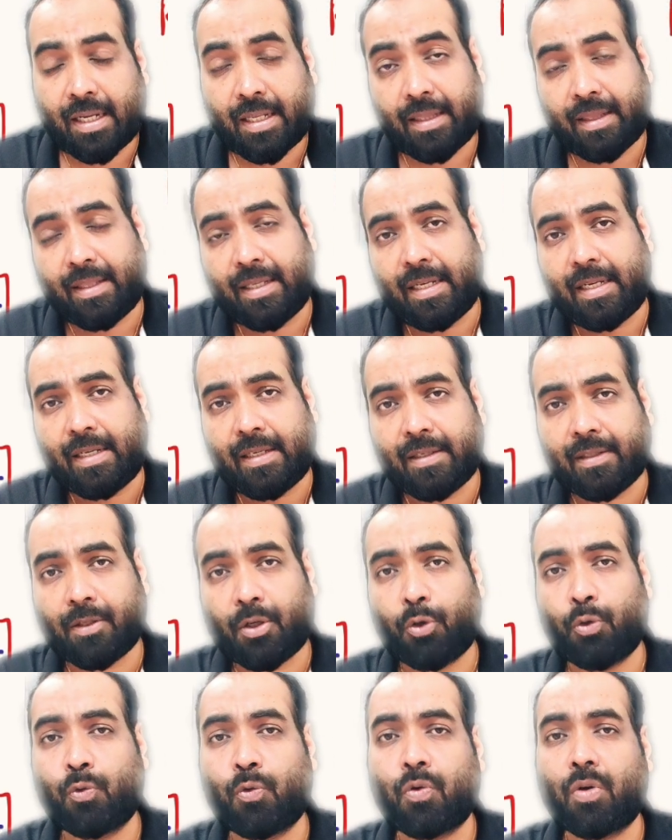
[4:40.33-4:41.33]
These
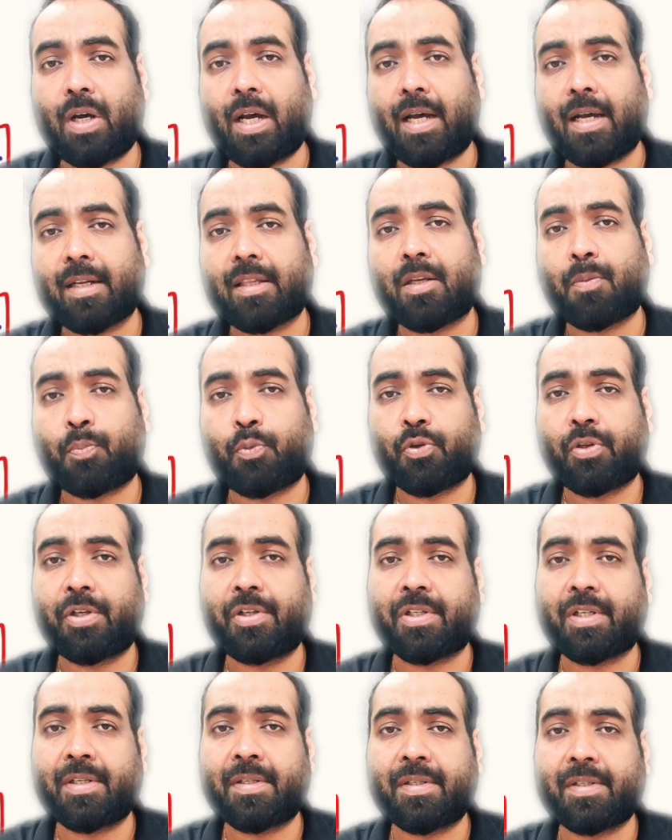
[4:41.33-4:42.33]
two are the
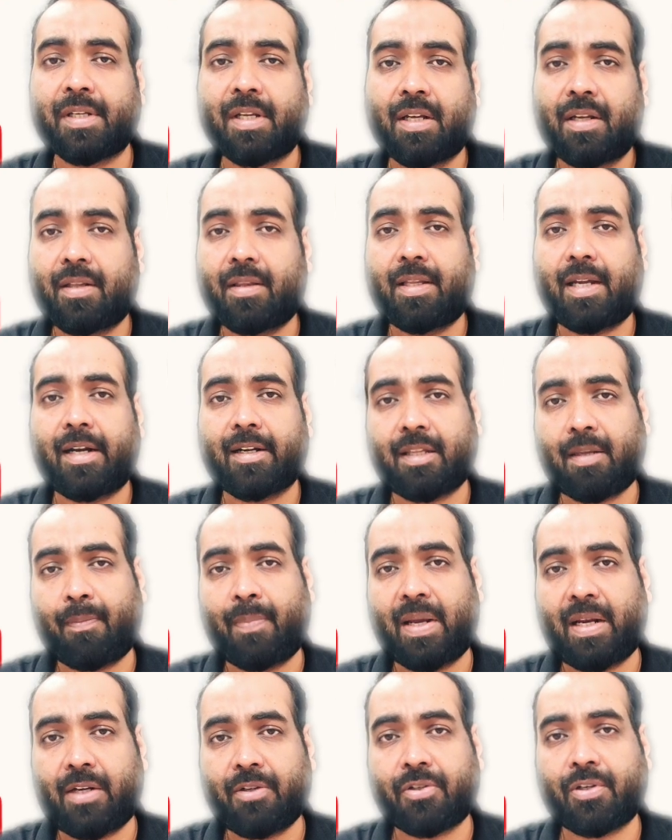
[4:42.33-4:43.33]
positions that the
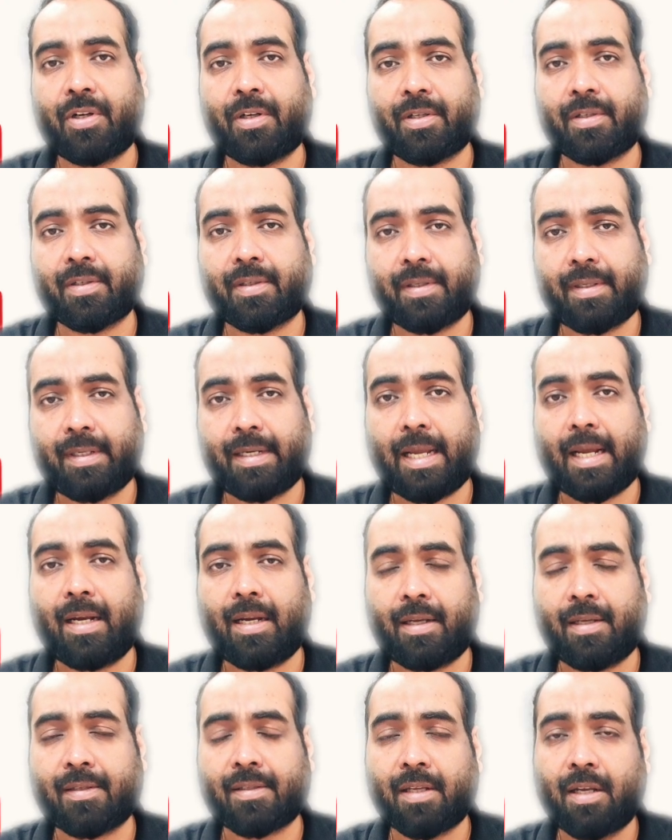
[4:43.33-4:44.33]
balance sheets tell
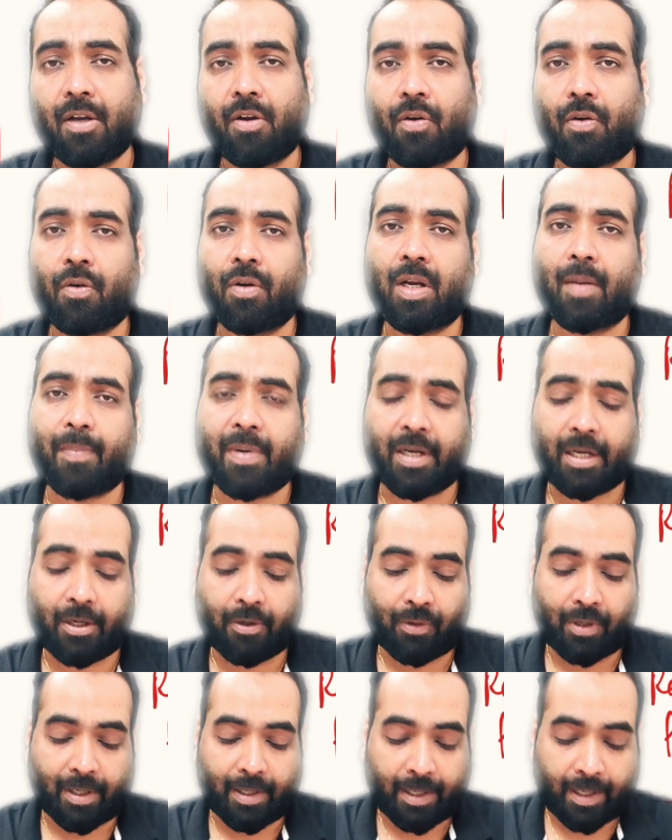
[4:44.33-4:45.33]
us on a
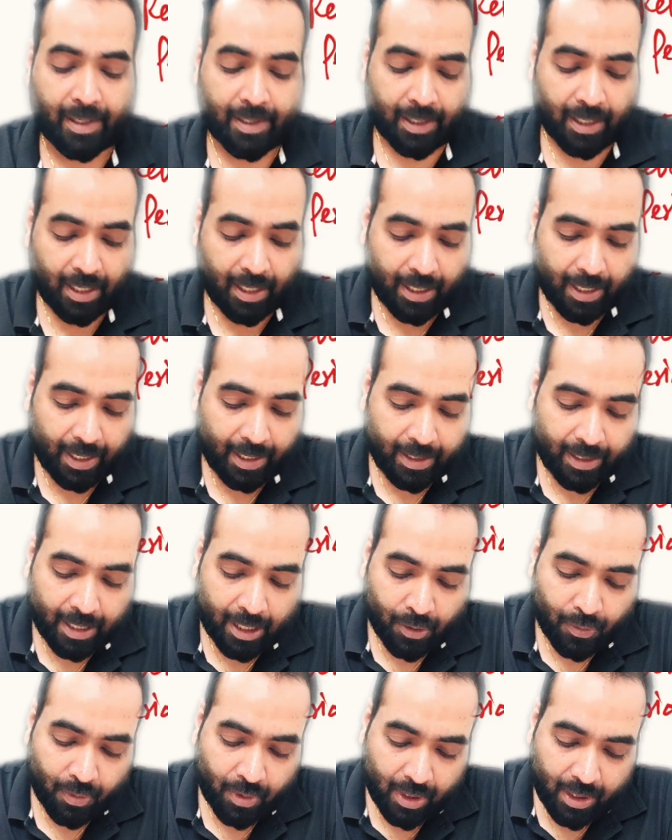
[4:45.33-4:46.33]
particular date. And
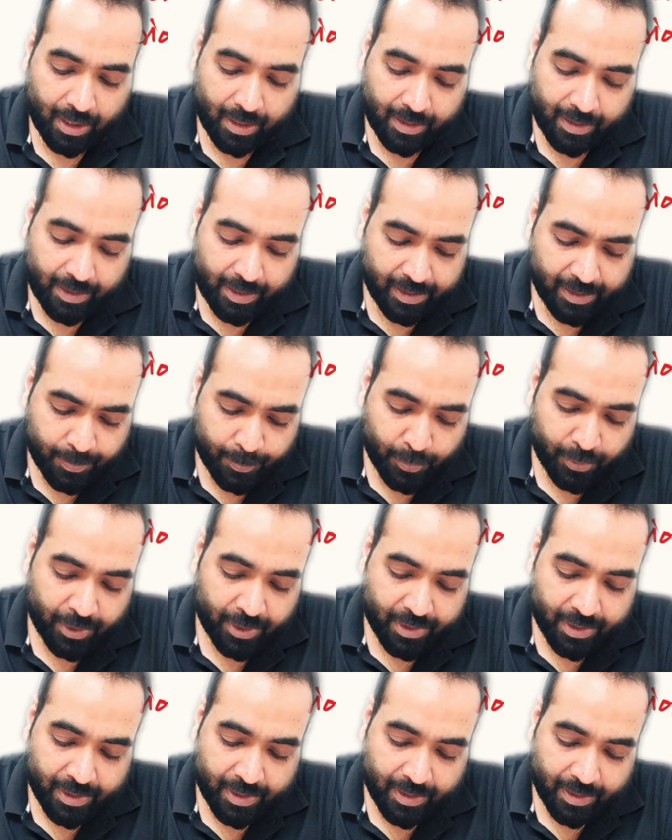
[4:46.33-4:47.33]
now this
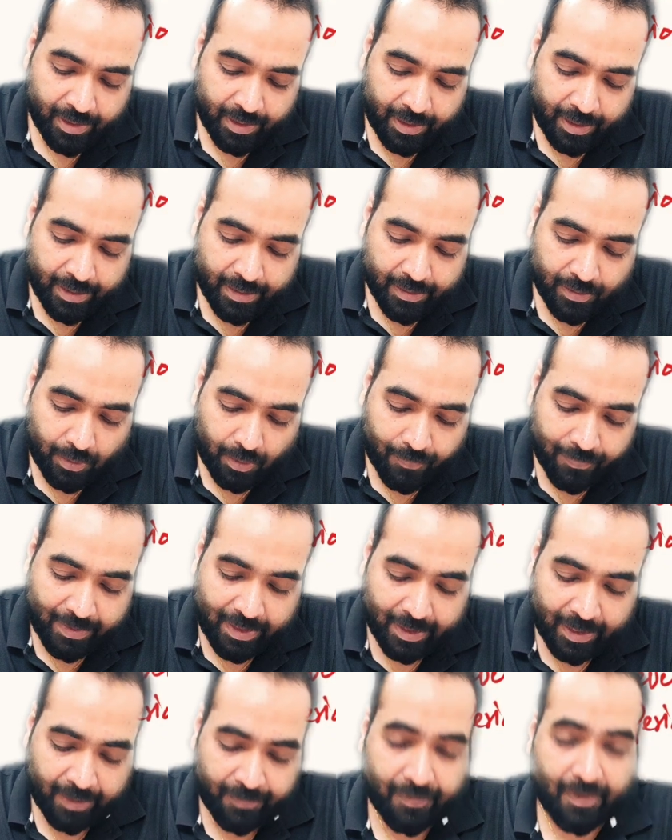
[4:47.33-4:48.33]
position is of
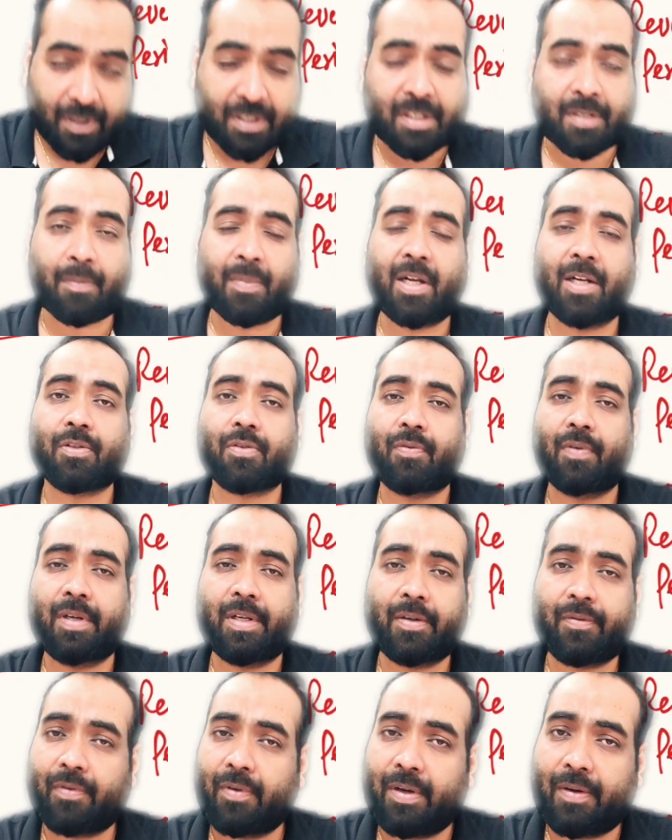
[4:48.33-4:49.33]
31st March
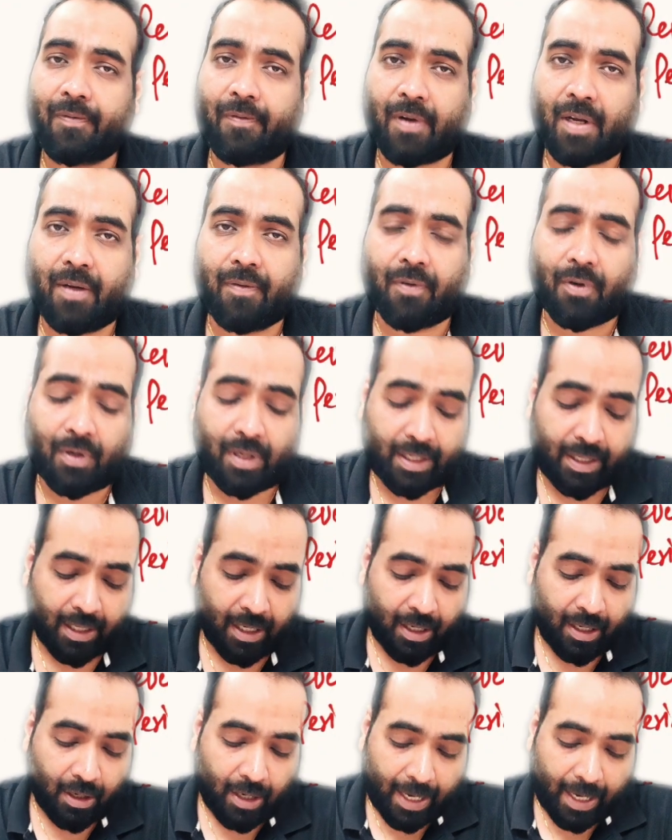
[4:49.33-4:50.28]
2025 only.